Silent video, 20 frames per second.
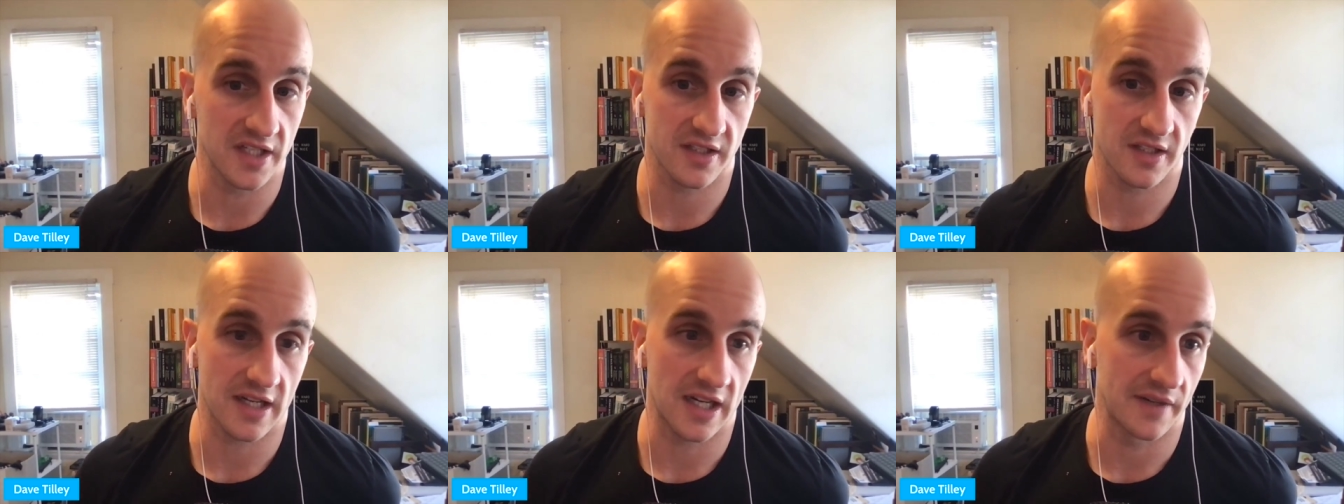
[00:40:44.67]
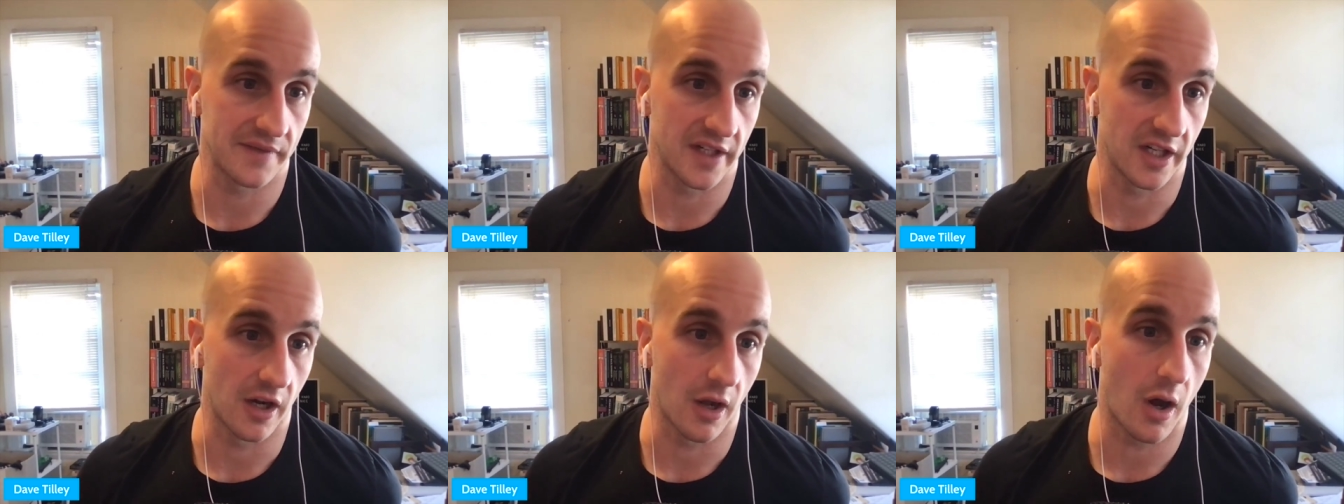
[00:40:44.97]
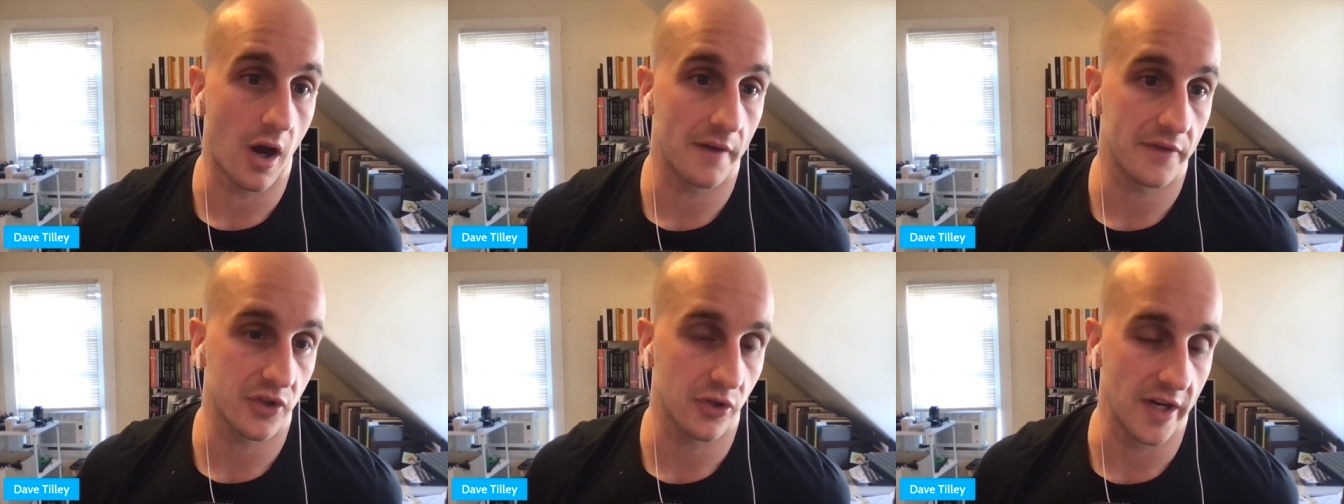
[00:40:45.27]
kind of an
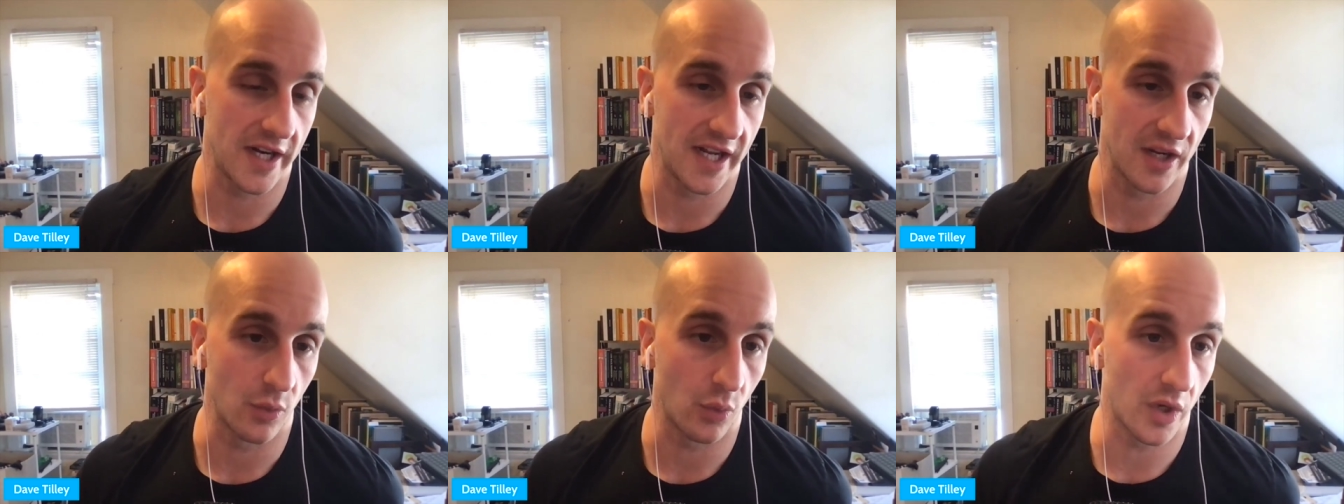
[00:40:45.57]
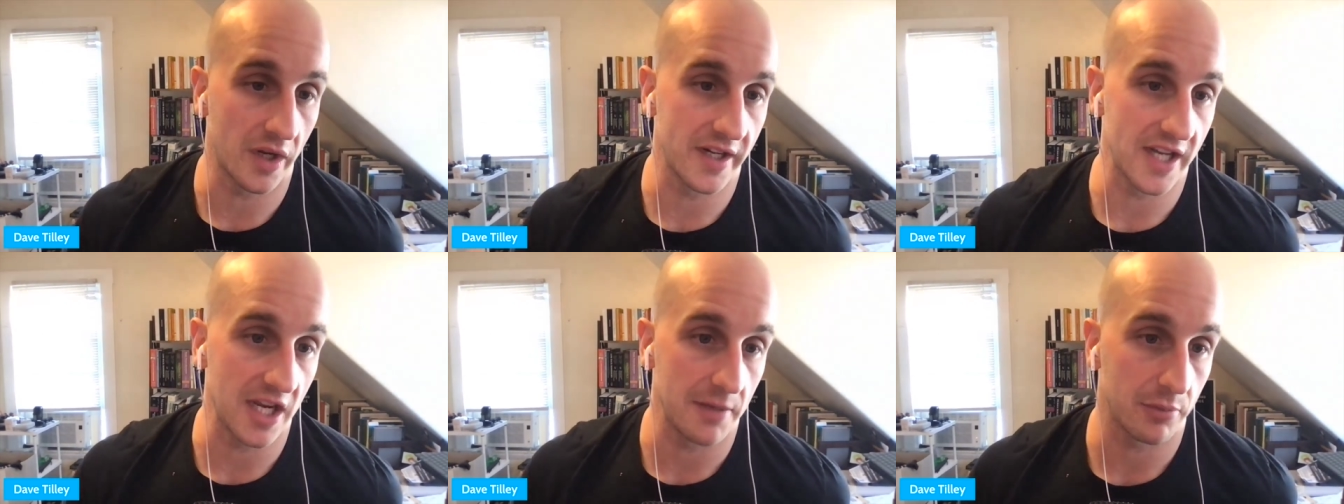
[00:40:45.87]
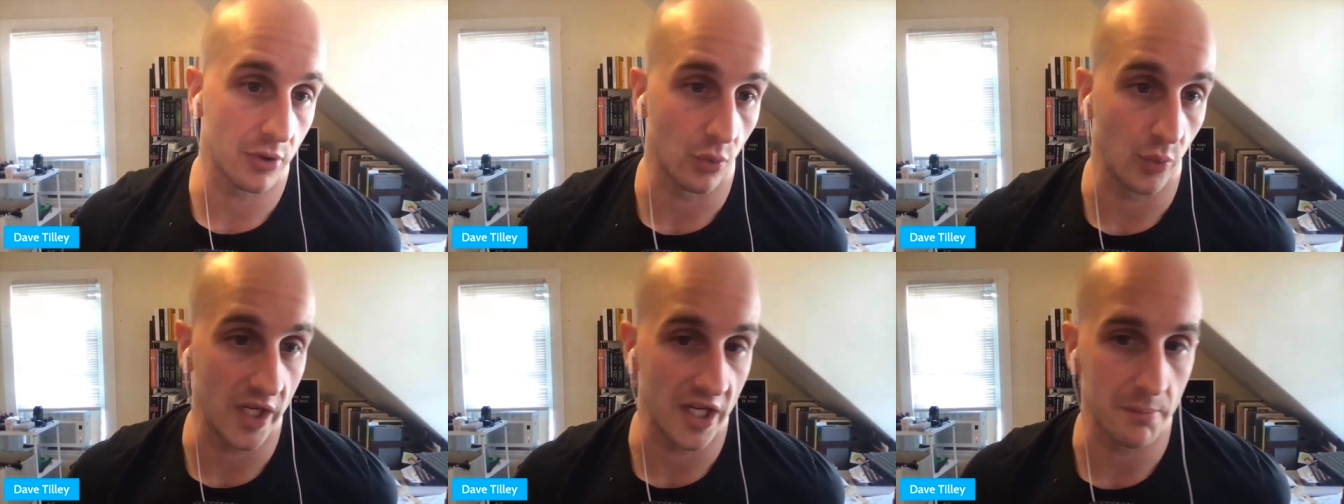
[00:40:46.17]
off training 1 day per
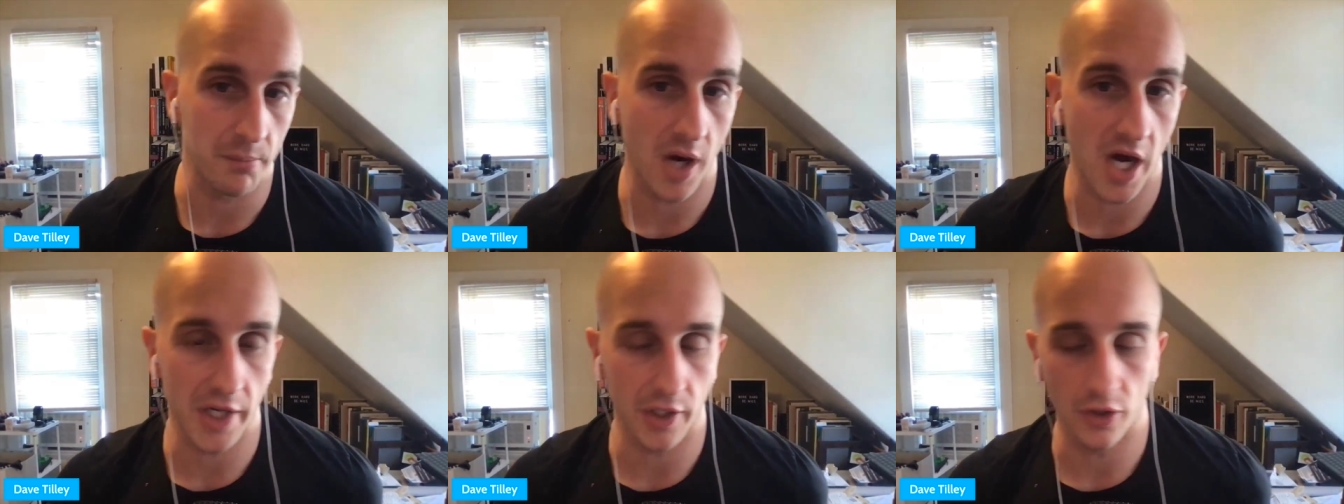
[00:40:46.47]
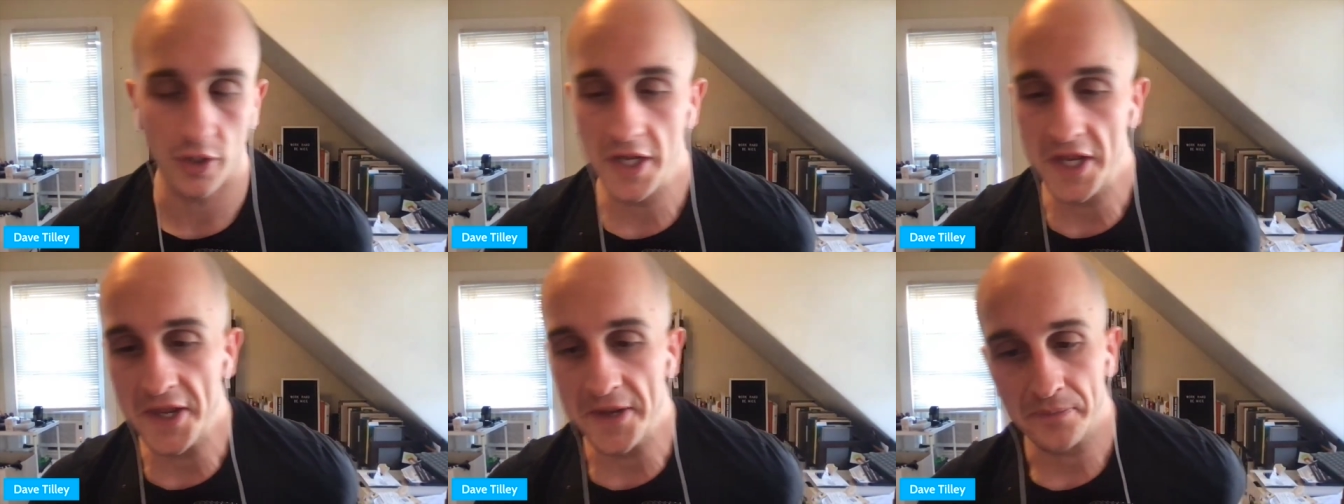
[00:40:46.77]
week model.